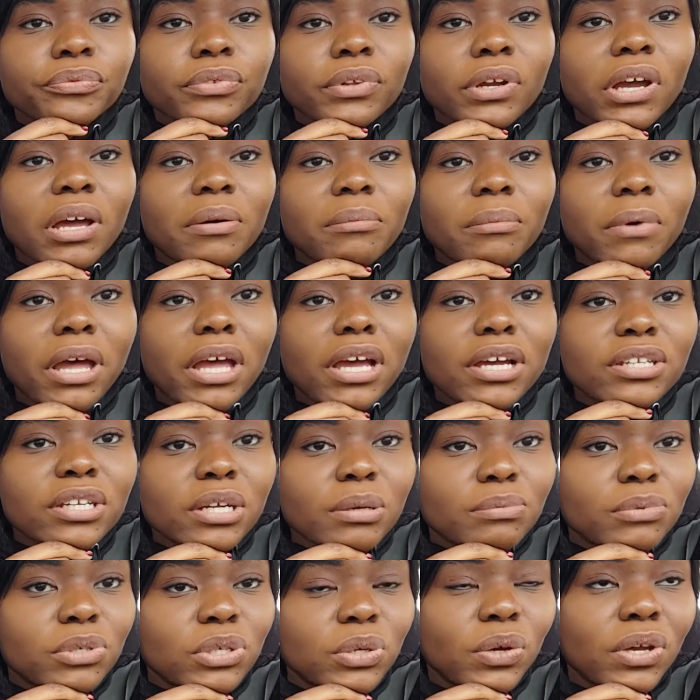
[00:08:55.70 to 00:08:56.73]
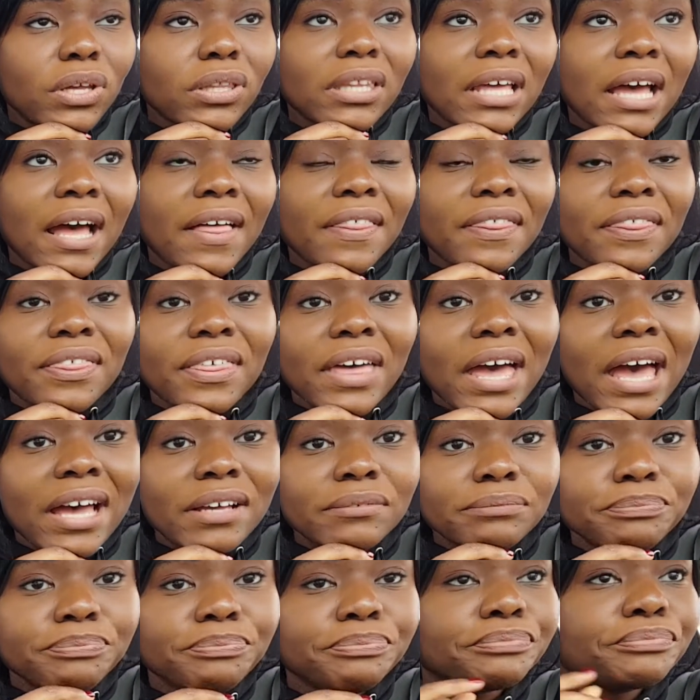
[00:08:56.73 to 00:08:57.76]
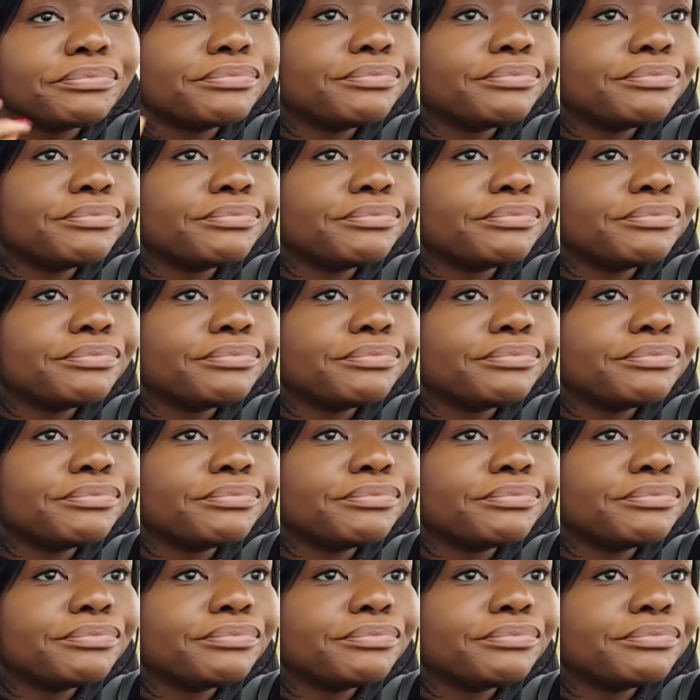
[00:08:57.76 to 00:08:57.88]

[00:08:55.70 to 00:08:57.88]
I might end up doing that then.